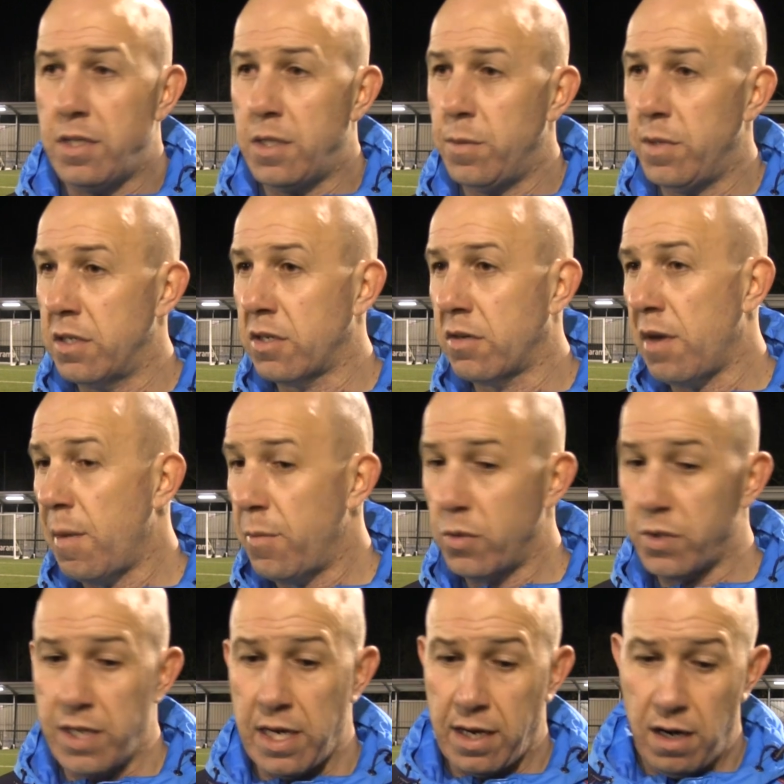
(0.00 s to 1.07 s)
Do we just crumble
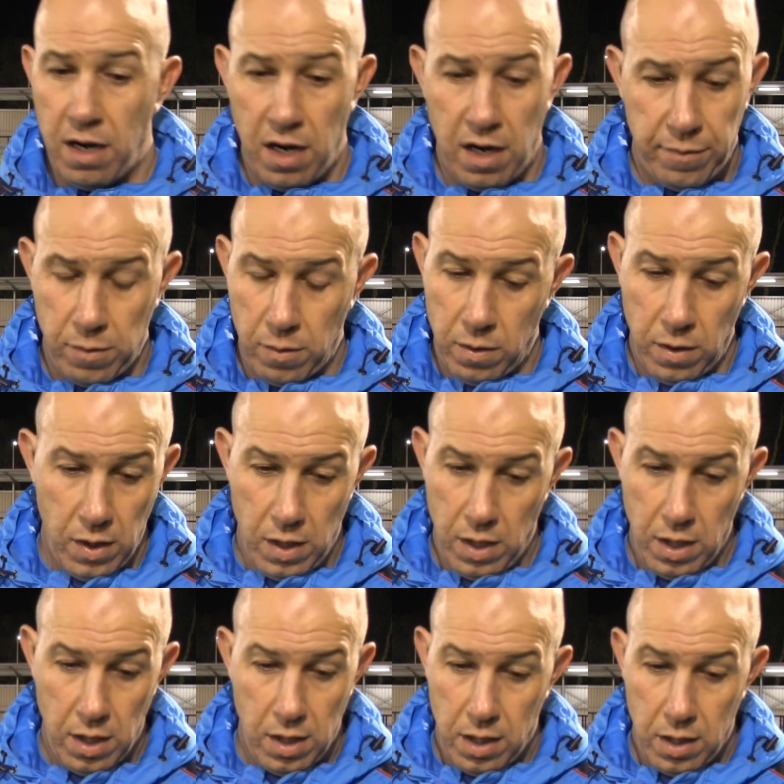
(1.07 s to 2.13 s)
second half? Or
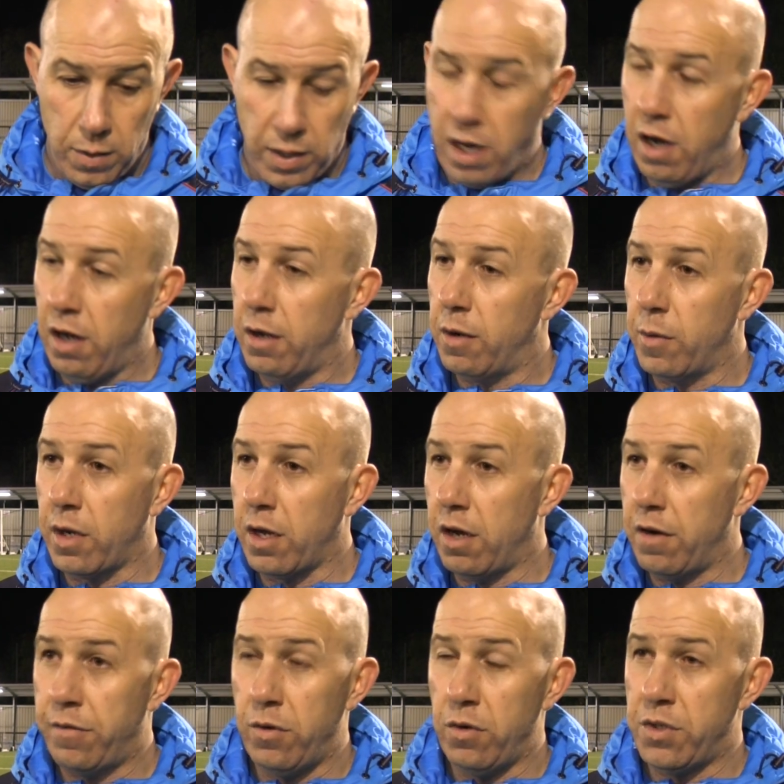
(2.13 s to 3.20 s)
we can't
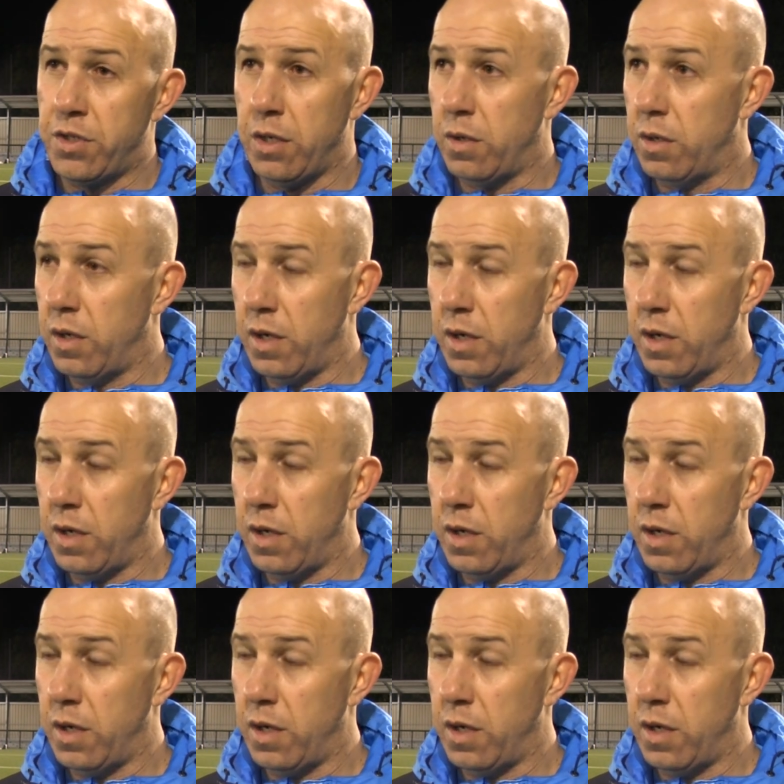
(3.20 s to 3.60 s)
afford to.